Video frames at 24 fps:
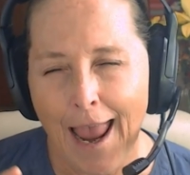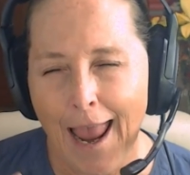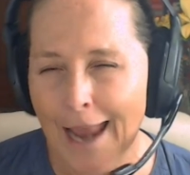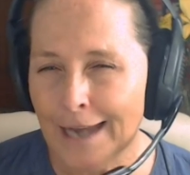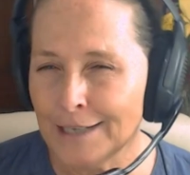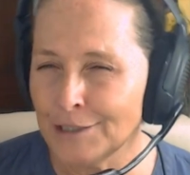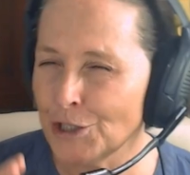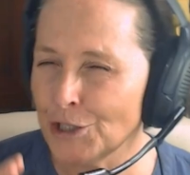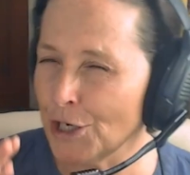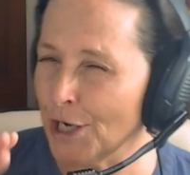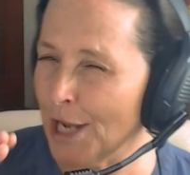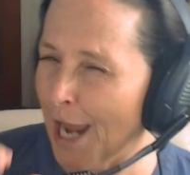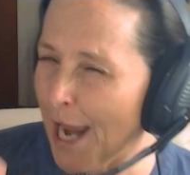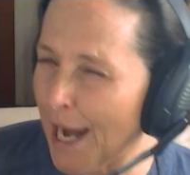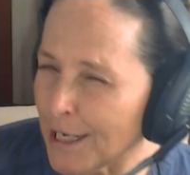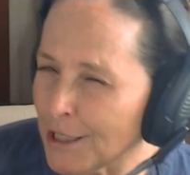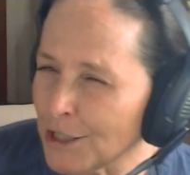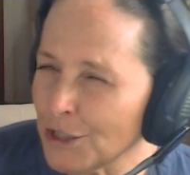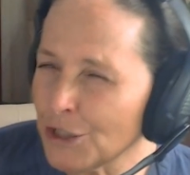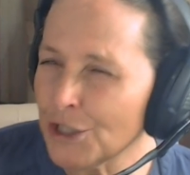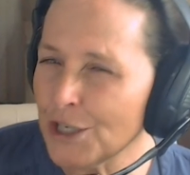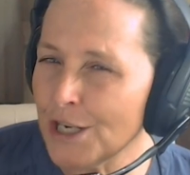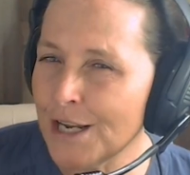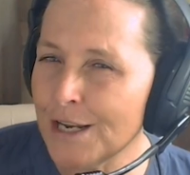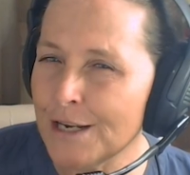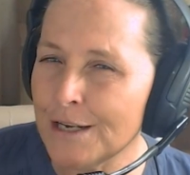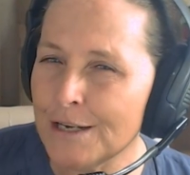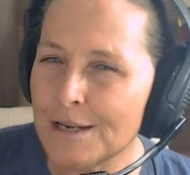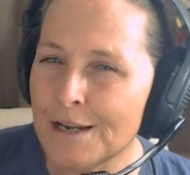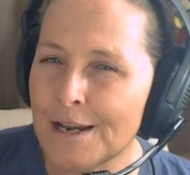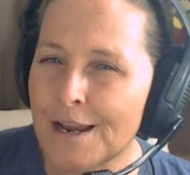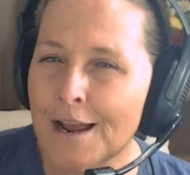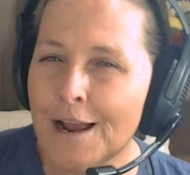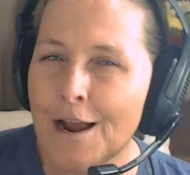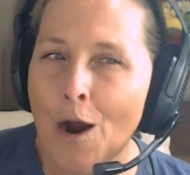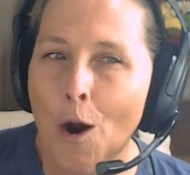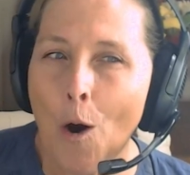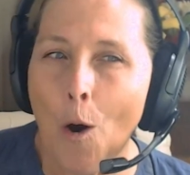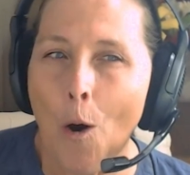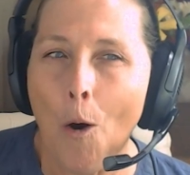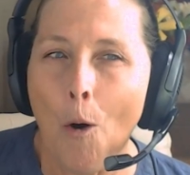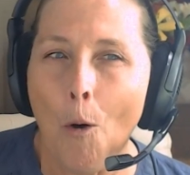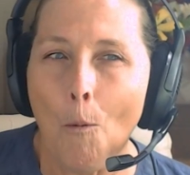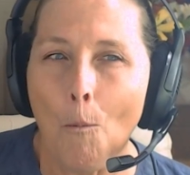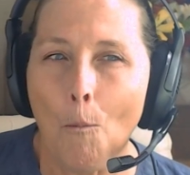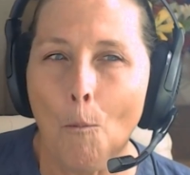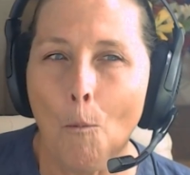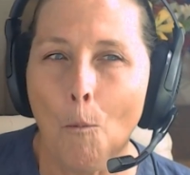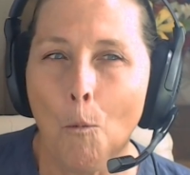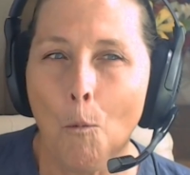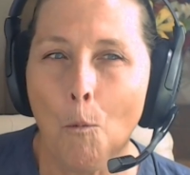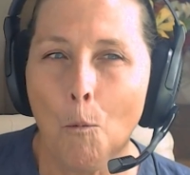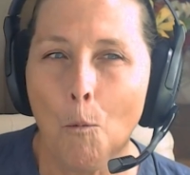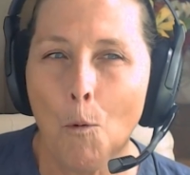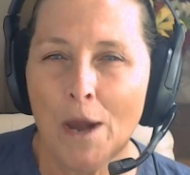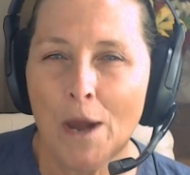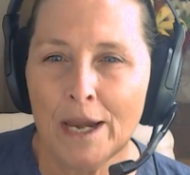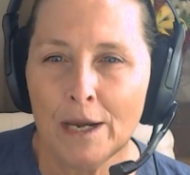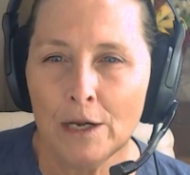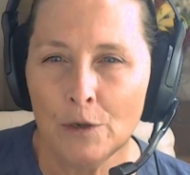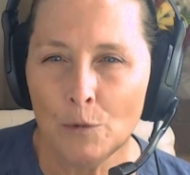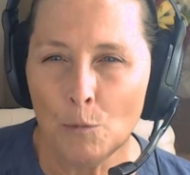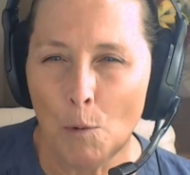education in